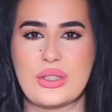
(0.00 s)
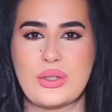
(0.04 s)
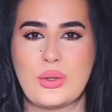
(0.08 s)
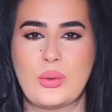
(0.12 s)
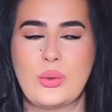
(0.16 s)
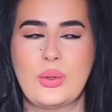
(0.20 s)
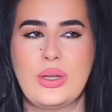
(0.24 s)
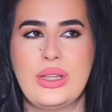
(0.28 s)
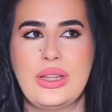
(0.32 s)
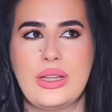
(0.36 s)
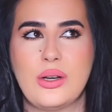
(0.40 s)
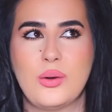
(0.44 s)

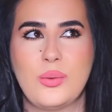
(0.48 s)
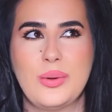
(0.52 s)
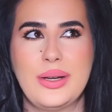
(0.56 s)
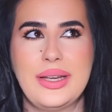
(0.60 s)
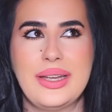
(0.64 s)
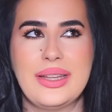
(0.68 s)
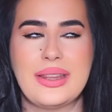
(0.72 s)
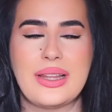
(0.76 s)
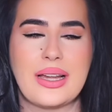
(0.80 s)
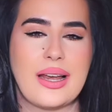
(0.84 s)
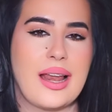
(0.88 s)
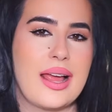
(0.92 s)
So in a way
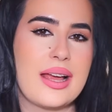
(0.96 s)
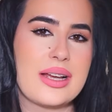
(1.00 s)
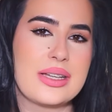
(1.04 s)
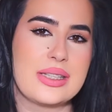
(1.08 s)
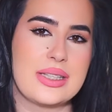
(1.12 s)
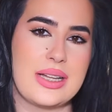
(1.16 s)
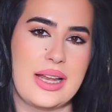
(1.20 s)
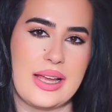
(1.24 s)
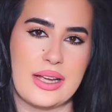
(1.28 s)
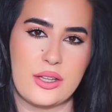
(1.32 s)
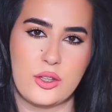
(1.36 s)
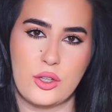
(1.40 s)
it lacks
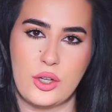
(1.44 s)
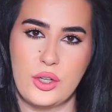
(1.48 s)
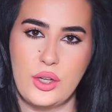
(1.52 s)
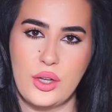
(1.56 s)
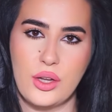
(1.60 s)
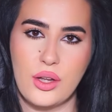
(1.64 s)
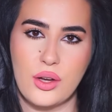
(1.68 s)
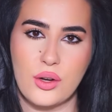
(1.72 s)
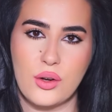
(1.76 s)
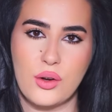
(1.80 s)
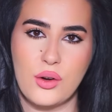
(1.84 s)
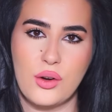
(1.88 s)
the
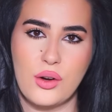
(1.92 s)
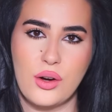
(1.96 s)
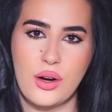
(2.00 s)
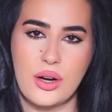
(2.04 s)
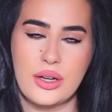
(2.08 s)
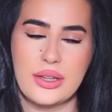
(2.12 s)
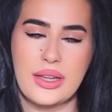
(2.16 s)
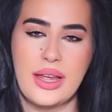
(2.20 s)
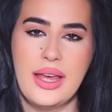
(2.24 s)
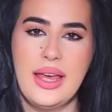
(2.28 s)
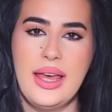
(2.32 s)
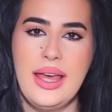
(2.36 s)
lactonic
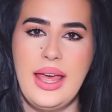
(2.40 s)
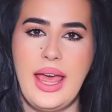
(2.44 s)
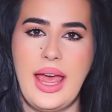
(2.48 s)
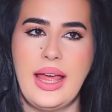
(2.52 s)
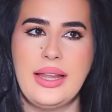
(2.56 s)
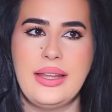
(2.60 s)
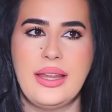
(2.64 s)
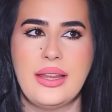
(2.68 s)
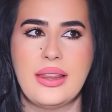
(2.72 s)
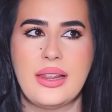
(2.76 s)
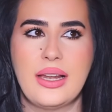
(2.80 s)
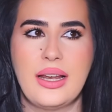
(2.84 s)
accord,
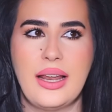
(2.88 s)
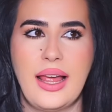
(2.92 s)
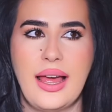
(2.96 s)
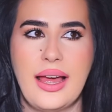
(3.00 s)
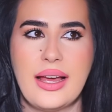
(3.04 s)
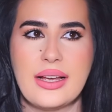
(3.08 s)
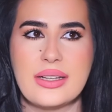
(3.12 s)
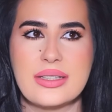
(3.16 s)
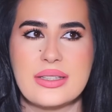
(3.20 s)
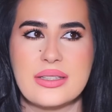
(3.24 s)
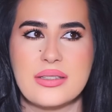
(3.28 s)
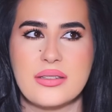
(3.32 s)
and it
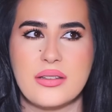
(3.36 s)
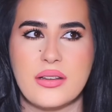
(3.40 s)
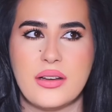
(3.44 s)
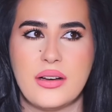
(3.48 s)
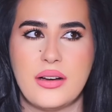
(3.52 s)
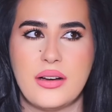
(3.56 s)
lacks